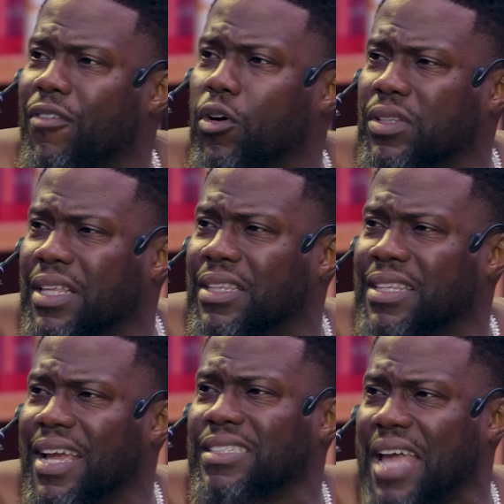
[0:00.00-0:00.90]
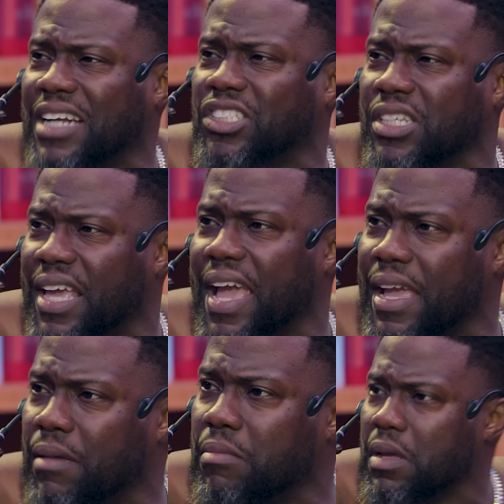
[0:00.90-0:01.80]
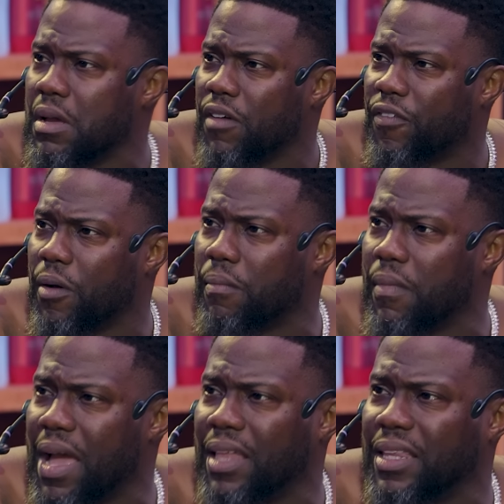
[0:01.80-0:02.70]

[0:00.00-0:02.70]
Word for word: I've heard that the dance actually came from